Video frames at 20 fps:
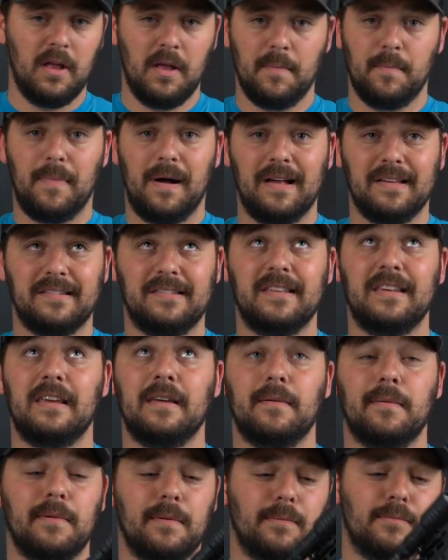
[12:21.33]
my
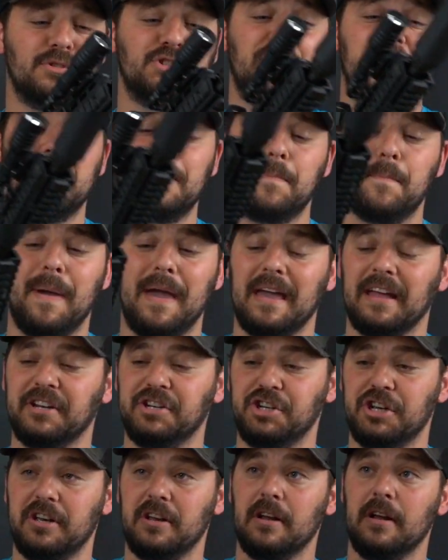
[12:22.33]
CMG
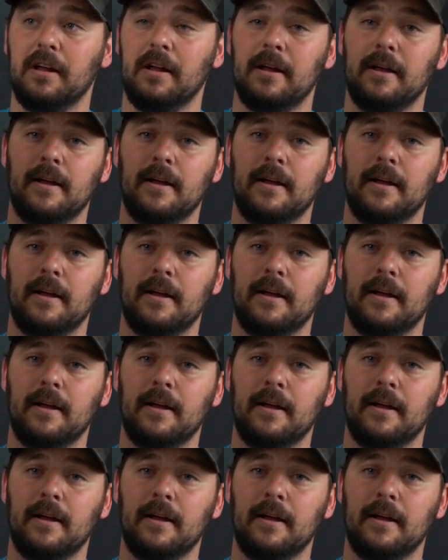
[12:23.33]
Banshee.